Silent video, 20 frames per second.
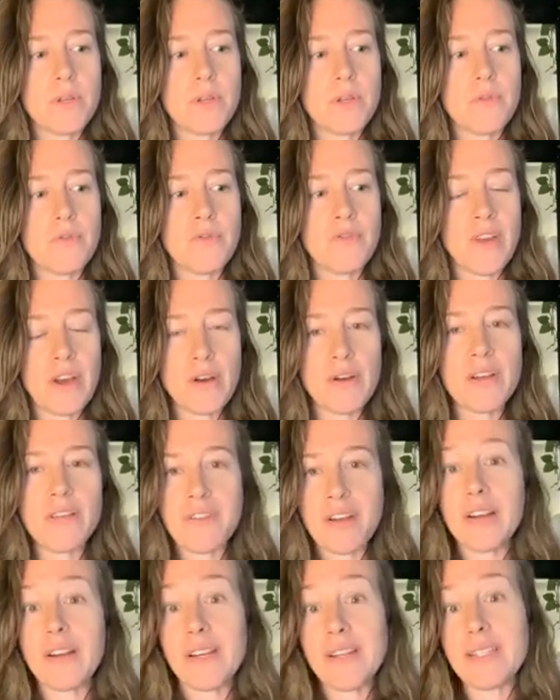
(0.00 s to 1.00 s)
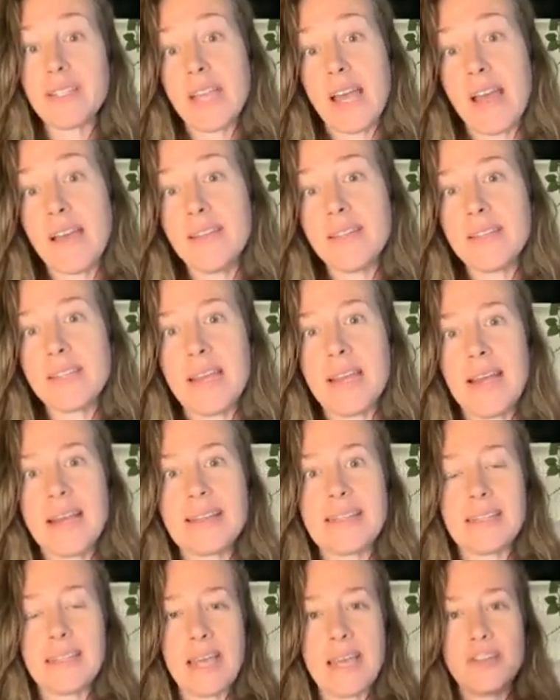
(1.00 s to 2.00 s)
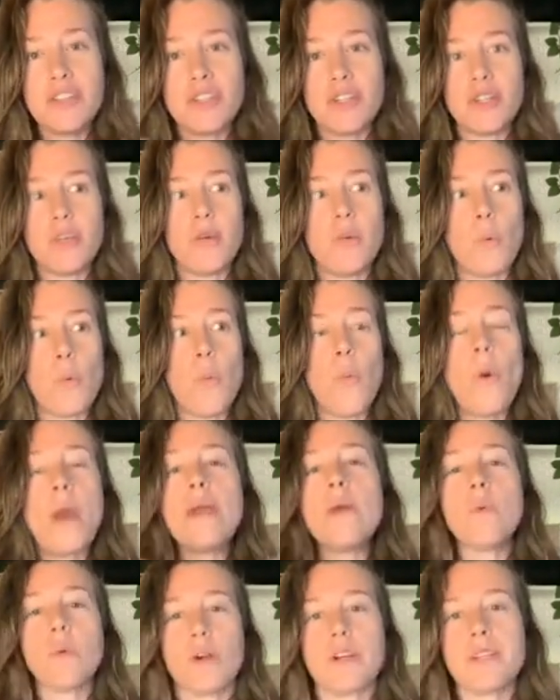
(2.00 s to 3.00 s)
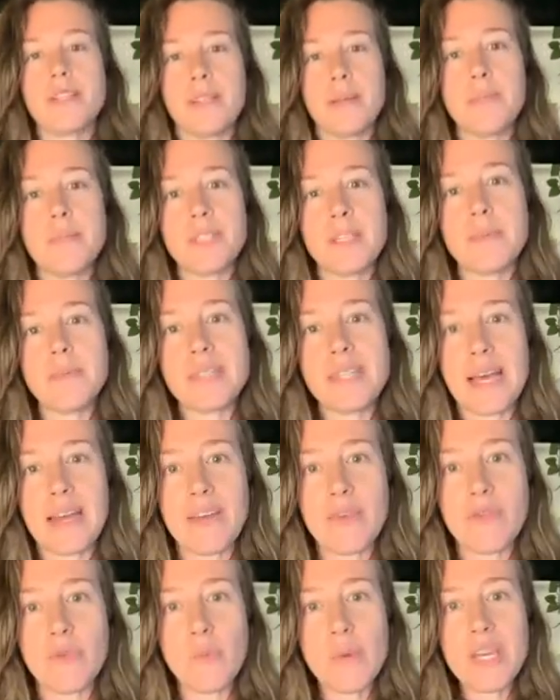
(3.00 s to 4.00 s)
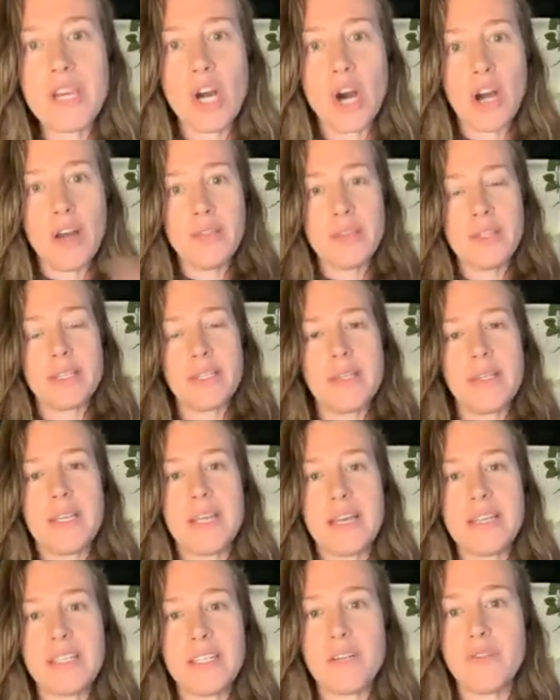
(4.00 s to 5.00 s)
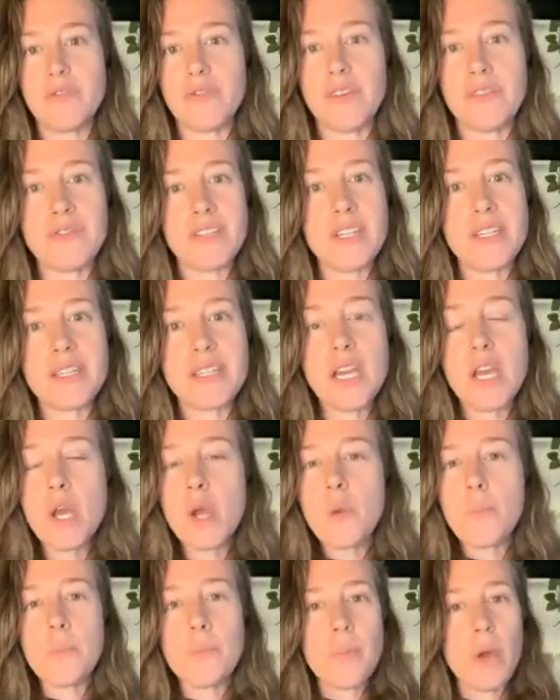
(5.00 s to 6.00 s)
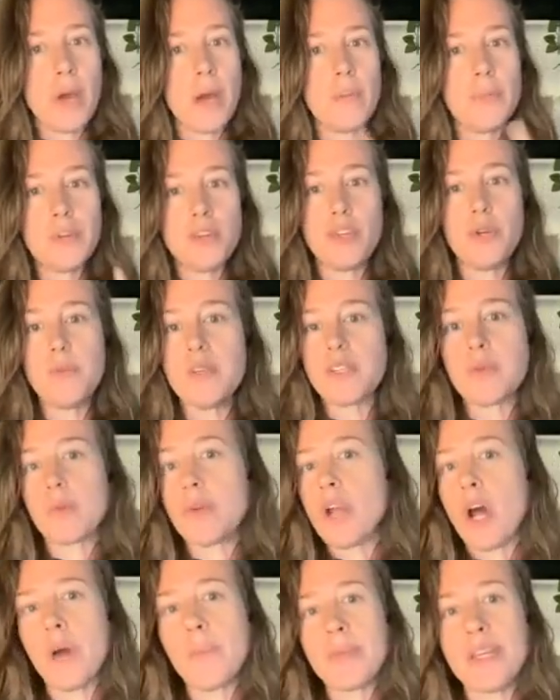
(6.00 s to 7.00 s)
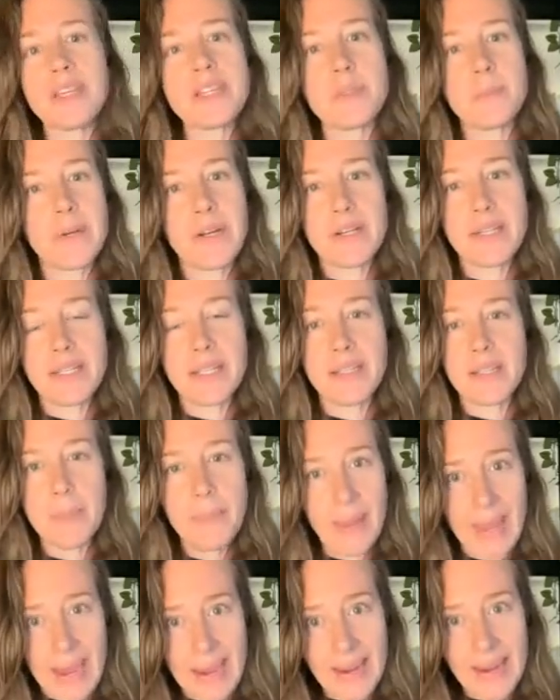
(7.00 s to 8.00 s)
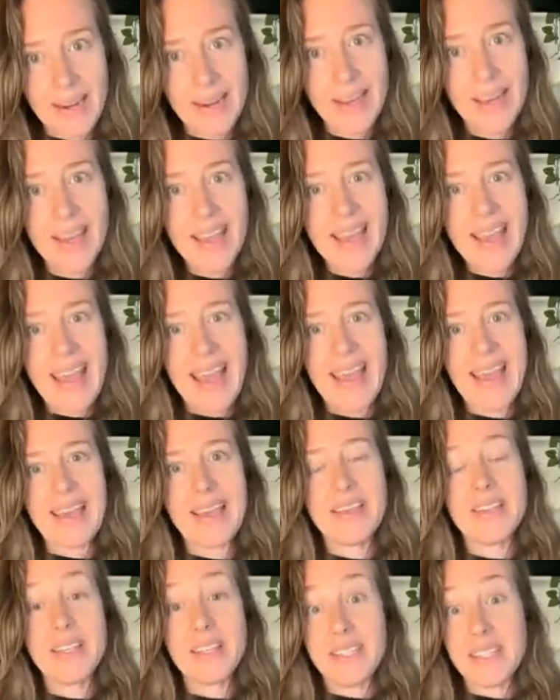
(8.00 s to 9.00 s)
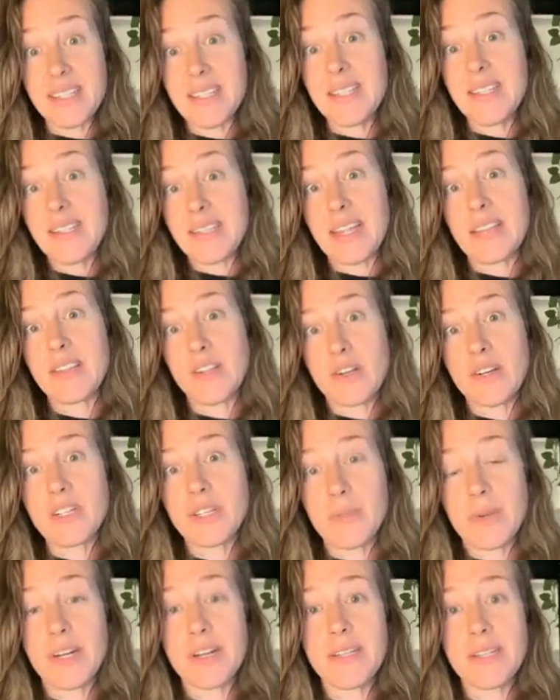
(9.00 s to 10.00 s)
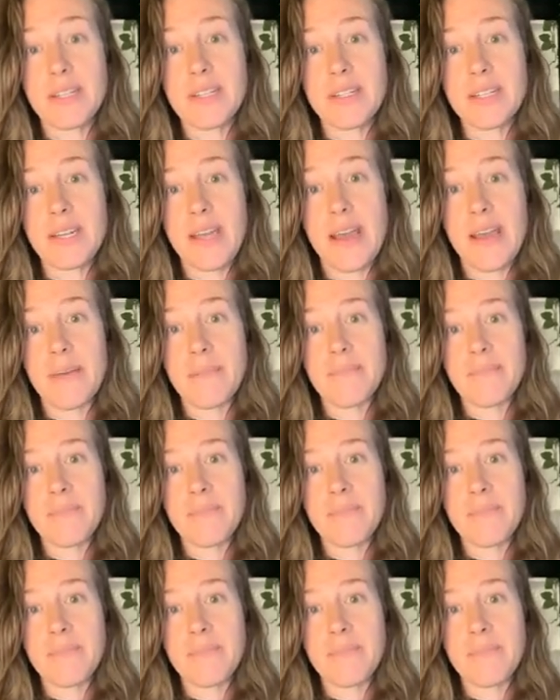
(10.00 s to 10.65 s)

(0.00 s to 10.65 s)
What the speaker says: very, very intense and has led to way worse symptoms that if we caught this in the 1950s, humans would not be experiencing the pain and the disease that they're experiencing today.